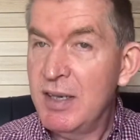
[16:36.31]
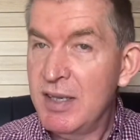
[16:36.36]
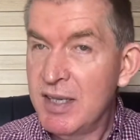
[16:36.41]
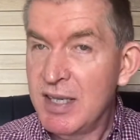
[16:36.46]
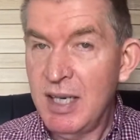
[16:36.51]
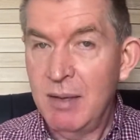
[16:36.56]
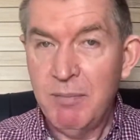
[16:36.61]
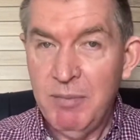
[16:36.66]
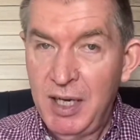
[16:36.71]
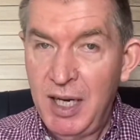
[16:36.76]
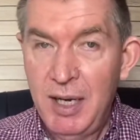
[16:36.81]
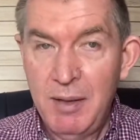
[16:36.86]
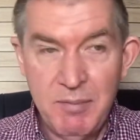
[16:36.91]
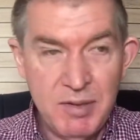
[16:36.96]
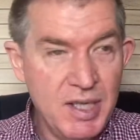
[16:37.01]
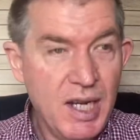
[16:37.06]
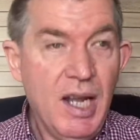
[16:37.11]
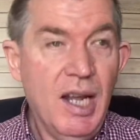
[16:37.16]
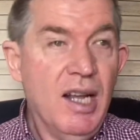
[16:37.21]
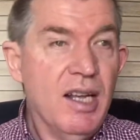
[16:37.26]

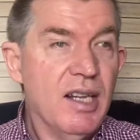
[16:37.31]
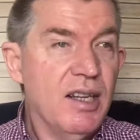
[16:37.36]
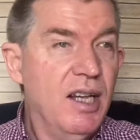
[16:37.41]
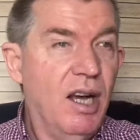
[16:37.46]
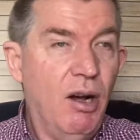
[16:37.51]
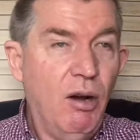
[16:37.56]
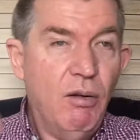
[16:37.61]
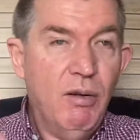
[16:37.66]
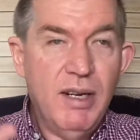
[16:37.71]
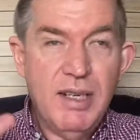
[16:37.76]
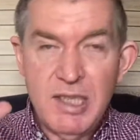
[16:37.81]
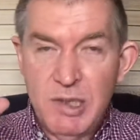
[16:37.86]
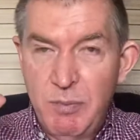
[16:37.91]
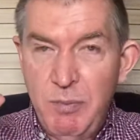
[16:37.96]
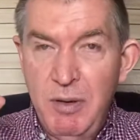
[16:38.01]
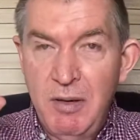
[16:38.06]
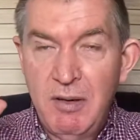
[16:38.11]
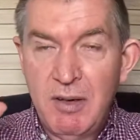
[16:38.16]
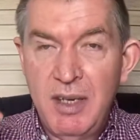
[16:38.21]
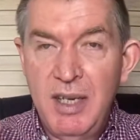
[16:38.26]
sometimes the Holy
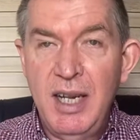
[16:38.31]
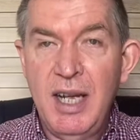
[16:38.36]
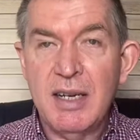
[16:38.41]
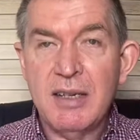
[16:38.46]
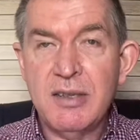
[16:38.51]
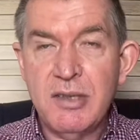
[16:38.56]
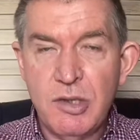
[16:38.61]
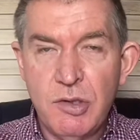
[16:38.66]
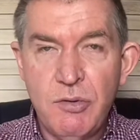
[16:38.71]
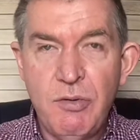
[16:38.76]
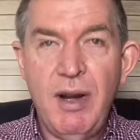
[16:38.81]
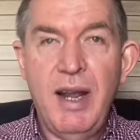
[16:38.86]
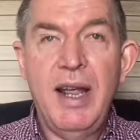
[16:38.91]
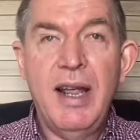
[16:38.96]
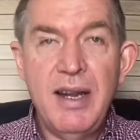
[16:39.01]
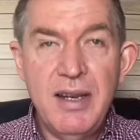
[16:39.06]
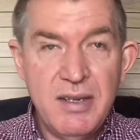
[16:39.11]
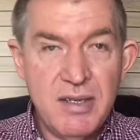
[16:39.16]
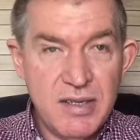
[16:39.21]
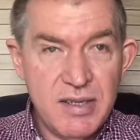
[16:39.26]
Spirit does
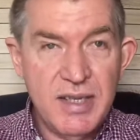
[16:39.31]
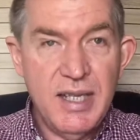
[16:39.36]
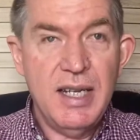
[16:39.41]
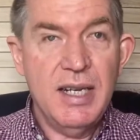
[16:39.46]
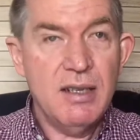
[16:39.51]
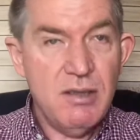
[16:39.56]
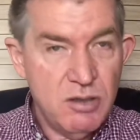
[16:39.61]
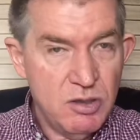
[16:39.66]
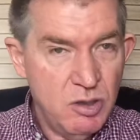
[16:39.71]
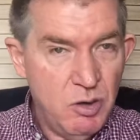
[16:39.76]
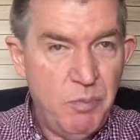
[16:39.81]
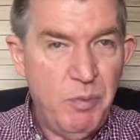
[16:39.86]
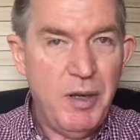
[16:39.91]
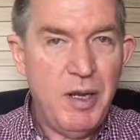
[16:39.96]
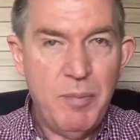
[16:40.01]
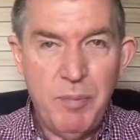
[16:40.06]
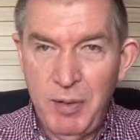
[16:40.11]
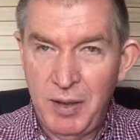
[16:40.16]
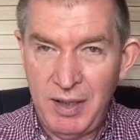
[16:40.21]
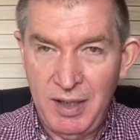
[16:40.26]
strange things to
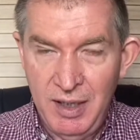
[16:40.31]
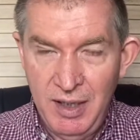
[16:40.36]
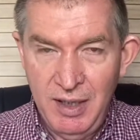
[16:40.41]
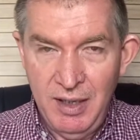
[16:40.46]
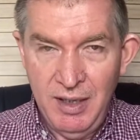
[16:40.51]
people.